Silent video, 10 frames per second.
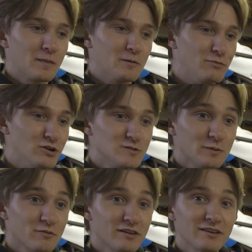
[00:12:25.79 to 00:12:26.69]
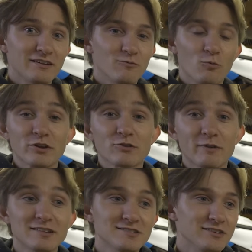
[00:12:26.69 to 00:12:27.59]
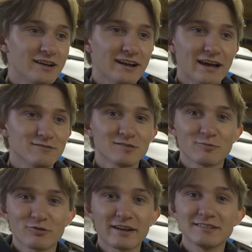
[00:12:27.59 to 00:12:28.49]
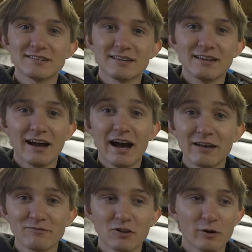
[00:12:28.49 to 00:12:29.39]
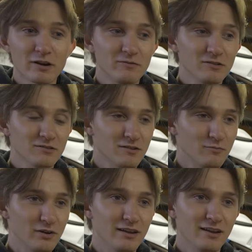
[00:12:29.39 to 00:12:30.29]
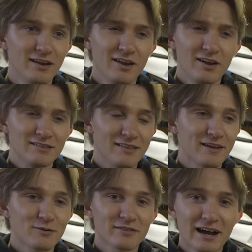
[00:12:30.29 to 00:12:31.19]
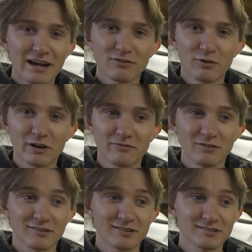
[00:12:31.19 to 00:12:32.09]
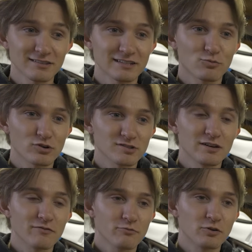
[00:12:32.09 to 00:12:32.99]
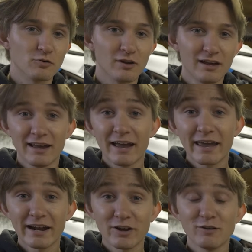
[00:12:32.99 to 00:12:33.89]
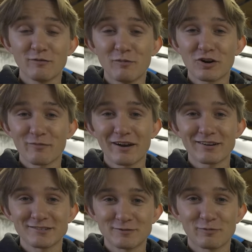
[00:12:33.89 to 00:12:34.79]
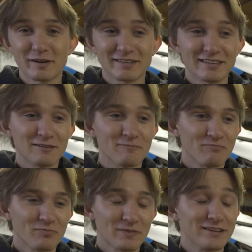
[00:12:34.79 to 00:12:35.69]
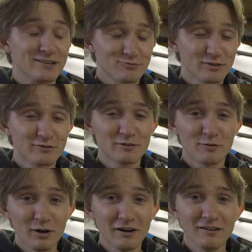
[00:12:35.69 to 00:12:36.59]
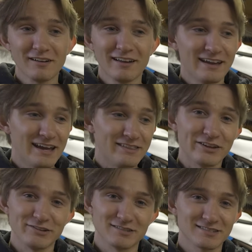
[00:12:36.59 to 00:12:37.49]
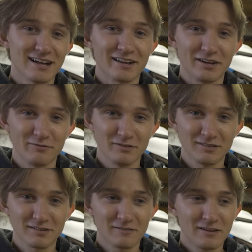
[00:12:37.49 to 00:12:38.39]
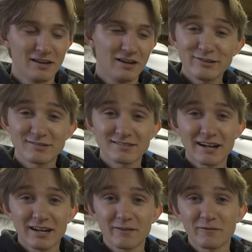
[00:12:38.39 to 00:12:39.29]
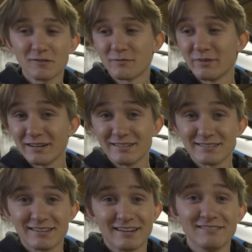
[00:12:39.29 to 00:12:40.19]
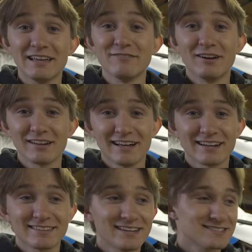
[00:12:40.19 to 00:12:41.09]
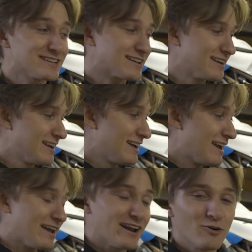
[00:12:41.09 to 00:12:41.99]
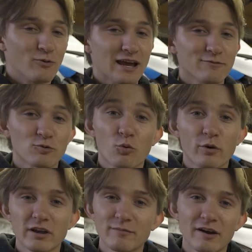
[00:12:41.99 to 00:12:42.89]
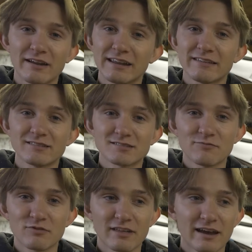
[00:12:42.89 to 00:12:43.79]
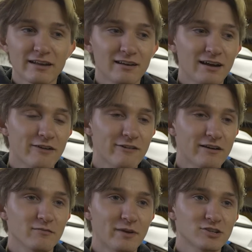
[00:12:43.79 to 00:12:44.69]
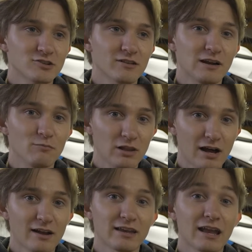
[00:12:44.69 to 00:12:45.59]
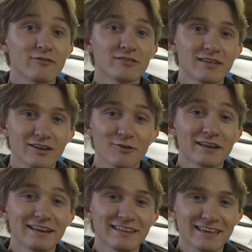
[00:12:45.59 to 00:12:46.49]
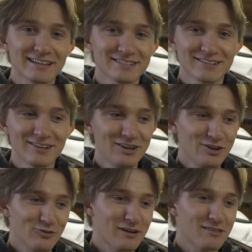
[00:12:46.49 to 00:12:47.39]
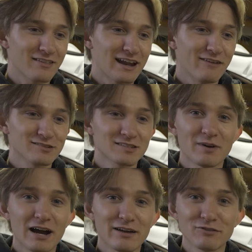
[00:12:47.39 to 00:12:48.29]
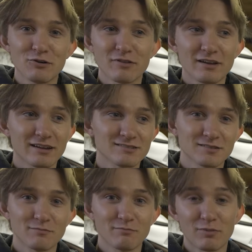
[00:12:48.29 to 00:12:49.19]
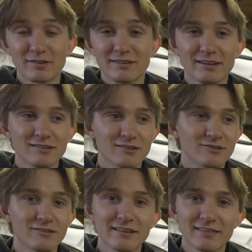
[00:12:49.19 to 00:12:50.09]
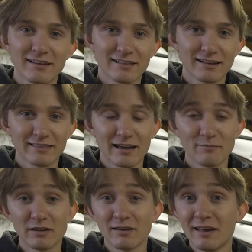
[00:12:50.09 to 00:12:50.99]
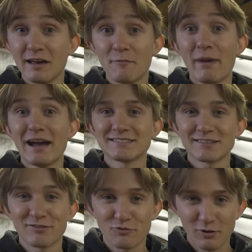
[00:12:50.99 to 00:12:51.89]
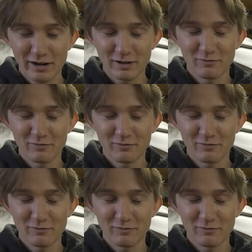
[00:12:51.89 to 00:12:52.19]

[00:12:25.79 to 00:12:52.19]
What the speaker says: Most people think when you're racing, you gotta have some crazy high flow air filter, but the thing with the high flow air filter is it lets more stuff through. And I know of a Moto America Superbike team that does really, really well, and they use a stock air filter. I use a stock air filter because they've done a lot of testing, and I don't want to have to worry about any of the stuff with that. I'd rather make sure that I'm blocking everything going into the engine rather than having some high flow thing and some particulate or anything like that be passing through our air